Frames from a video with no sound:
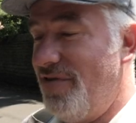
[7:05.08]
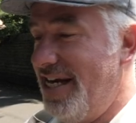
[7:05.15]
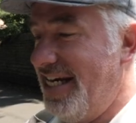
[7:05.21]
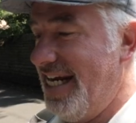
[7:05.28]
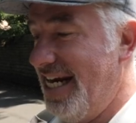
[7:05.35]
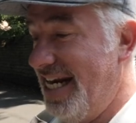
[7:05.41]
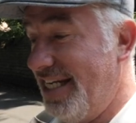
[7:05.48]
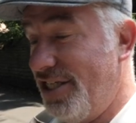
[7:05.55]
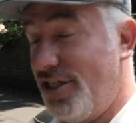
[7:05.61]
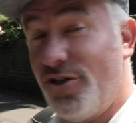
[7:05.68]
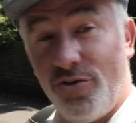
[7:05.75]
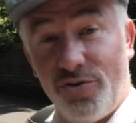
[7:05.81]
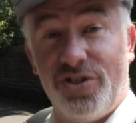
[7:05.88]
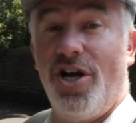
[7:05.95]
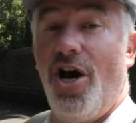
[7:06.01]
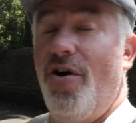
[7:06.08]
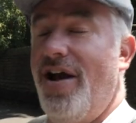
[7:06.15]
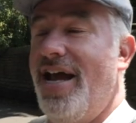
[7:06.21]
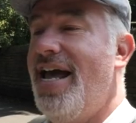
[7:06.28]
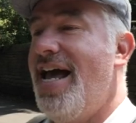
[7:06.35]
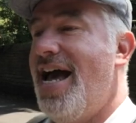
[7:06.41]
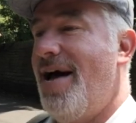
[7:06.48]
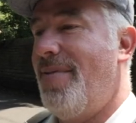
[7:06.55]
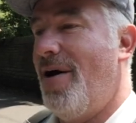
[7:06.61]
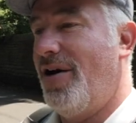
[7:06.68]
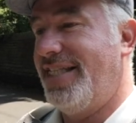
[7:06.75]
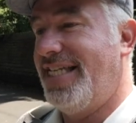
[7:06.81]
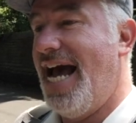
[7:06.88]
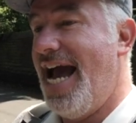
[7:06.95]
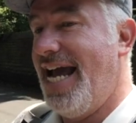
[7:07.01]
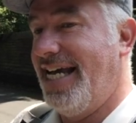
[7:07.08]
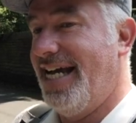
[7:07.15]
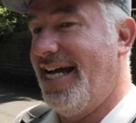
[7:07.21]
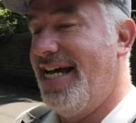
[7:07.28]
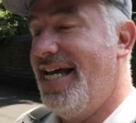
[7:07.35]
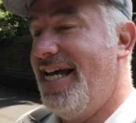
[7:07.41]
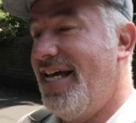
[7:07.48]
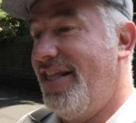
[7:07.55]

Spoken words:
reading. And it's a true story about a tiger